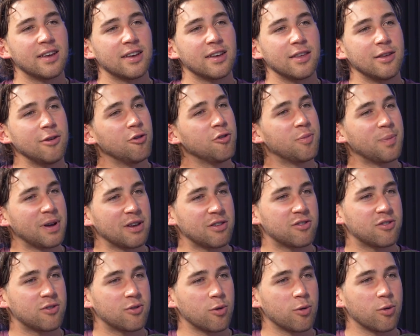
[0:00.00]
use my
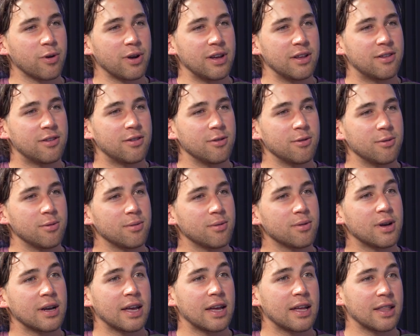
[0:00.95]
story to,
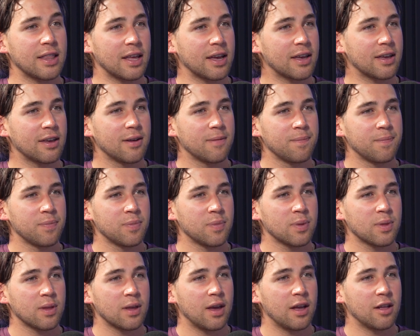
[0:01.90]
again, like,
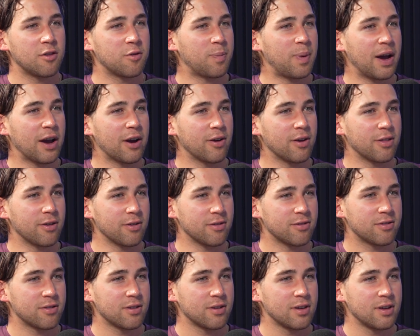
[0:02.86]
inspire
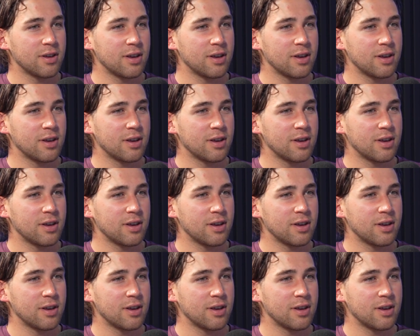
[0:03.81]
others?